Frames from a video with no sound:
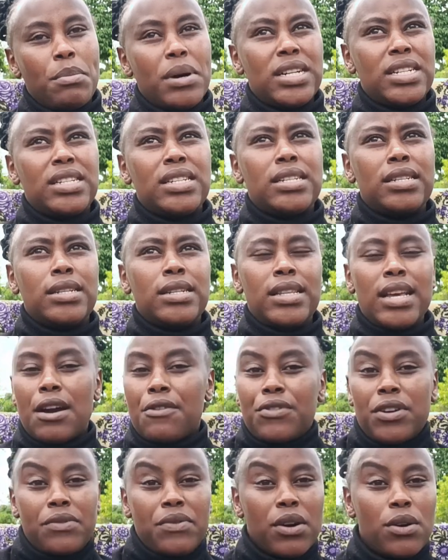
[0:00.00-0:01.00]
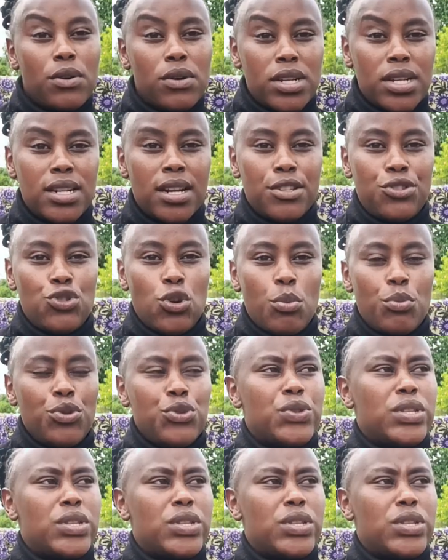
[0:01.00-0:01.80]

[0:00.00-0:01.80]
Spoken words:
but they have never gotten a job.